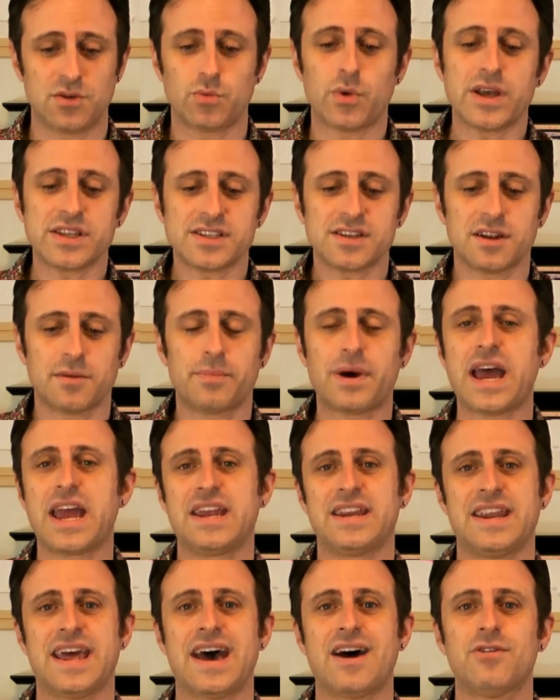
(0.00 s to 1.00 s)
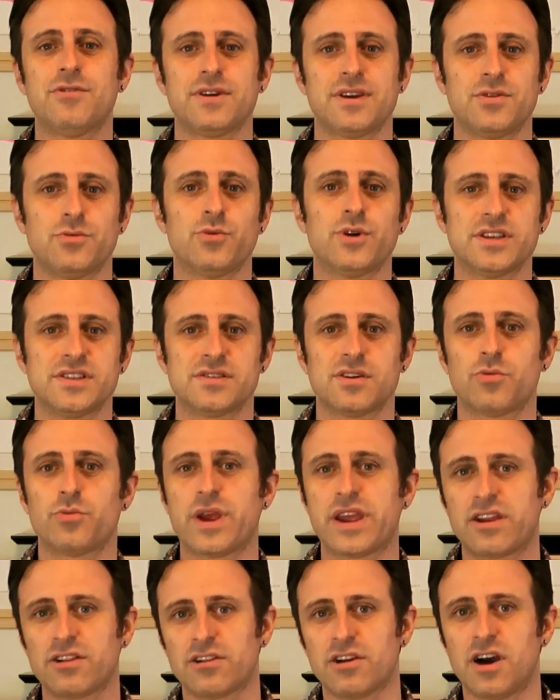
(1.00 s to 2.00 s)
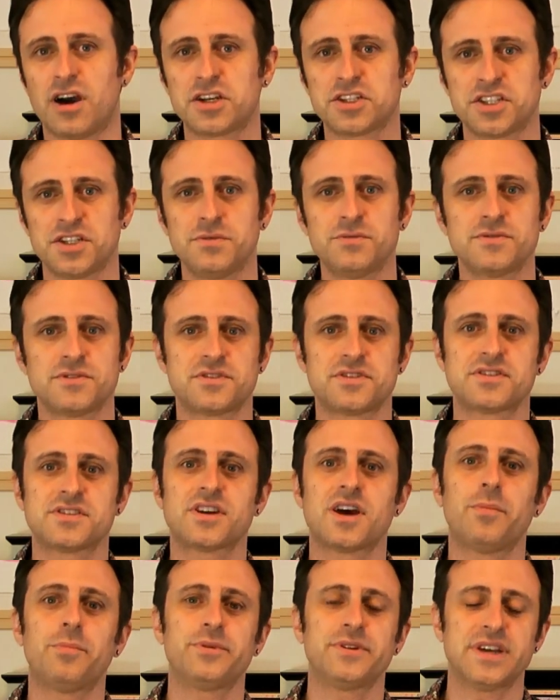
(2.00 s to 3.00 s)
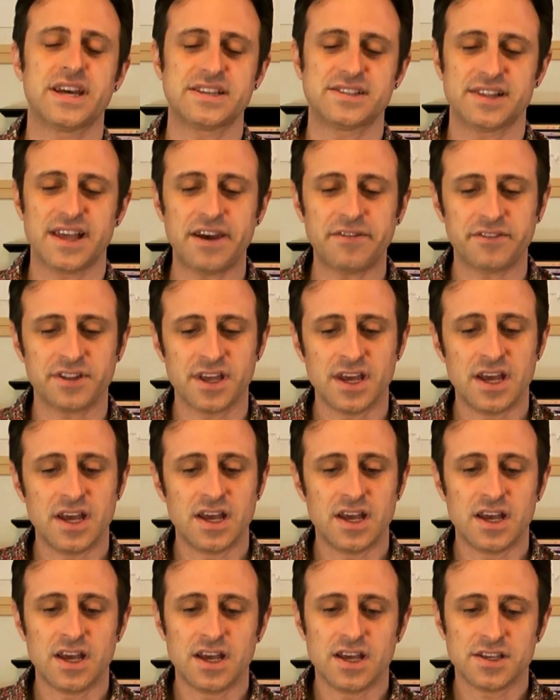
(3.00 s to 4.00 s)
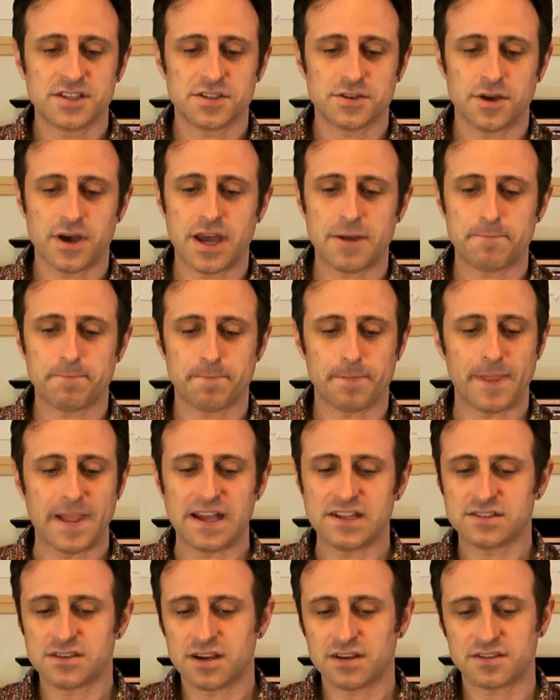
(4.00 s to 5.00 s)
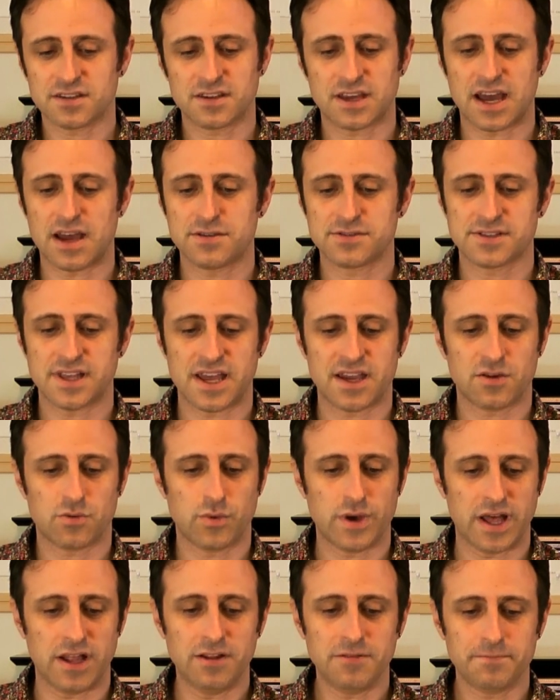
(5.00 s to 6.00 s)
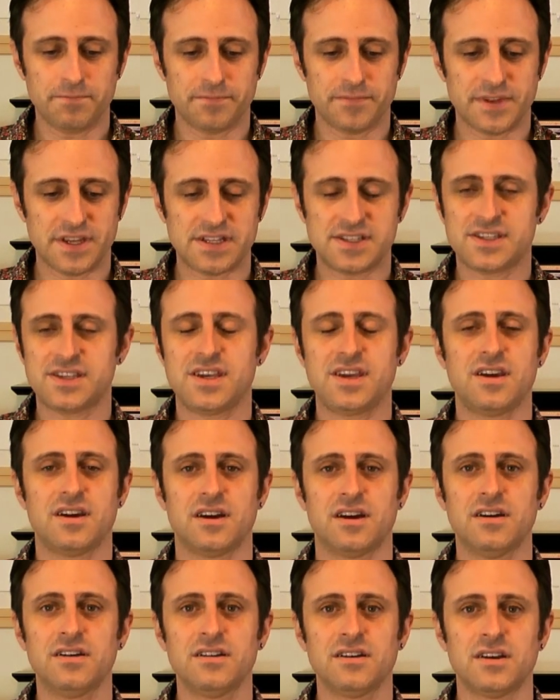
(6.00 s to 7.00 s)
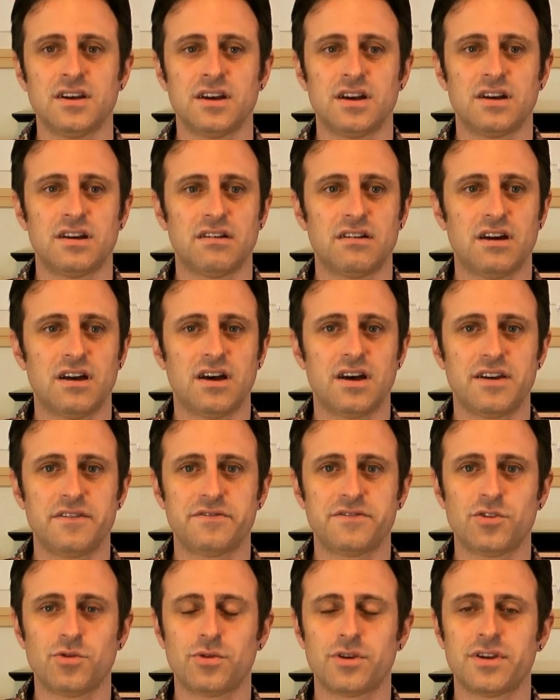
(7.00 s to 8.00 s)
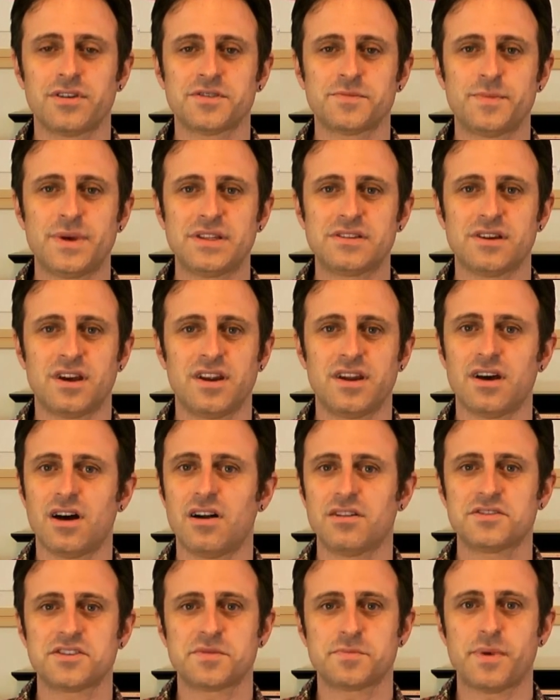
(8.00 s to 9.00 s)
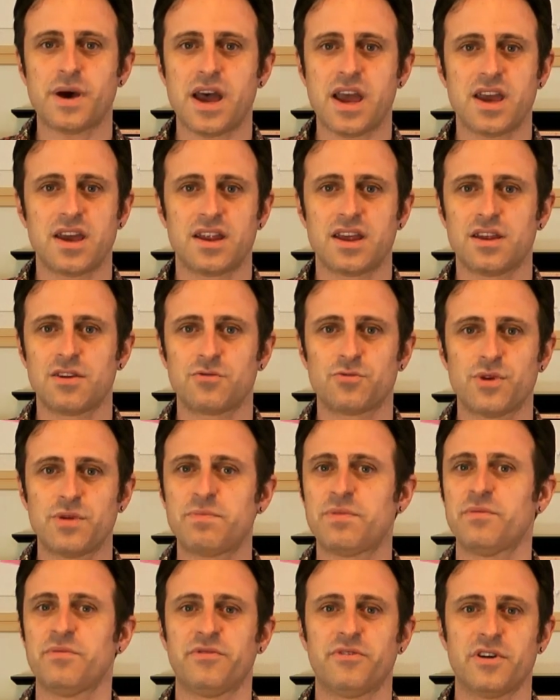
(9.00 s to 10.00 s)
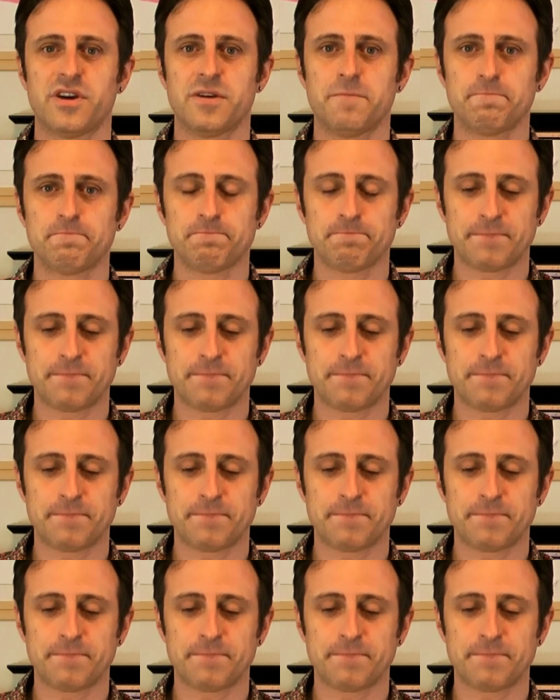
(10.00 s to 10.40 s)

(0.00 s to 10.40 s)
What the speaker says: It wasn't a buy it now. It was a regular auction. It was just a couple days left. So I talked to the guy. I was like, well, it's here. If no one else bids on it, I'll just buy it and rip them for you.